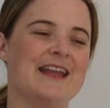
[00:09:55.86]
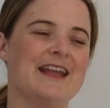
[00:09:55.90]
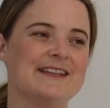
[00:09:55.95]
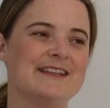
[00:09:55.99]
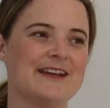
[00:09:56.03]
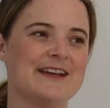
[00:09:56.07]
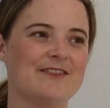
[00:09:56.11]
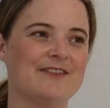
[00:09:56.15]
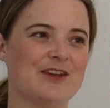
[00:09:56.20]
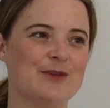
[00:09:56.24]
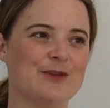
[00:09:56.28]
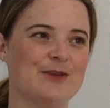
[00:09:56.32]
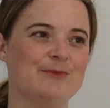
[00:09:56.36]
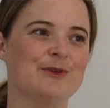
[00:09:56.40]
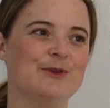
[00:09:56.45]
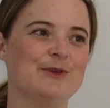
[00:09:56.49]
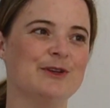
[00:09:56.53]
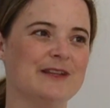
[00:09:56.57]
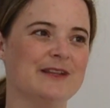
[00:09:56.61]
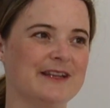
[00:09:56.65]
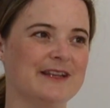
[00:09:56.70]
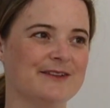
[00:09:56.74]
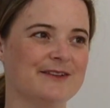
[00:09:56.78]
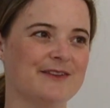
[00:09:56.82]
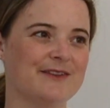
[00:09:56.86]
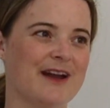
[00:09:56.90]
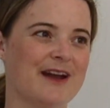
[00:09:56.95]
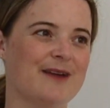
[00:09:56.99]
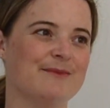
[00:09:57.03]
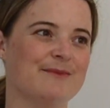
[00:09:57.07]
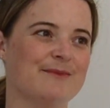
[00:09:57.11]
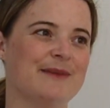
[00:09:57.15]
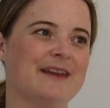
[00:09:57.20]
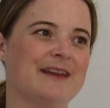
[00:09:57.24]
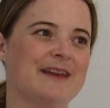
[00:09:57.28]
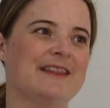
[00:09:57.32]
to have a community
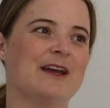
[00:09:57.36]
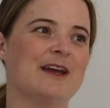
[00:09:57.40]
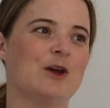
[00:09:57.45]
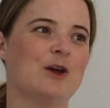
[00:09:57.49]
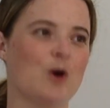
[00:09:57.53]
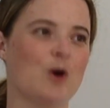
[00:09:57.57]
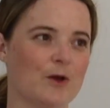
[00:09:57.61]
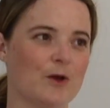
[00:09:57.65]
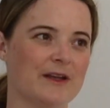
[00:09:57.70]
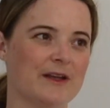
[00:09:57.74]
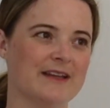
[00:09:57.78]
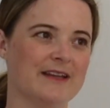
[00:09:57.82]
around me that got it,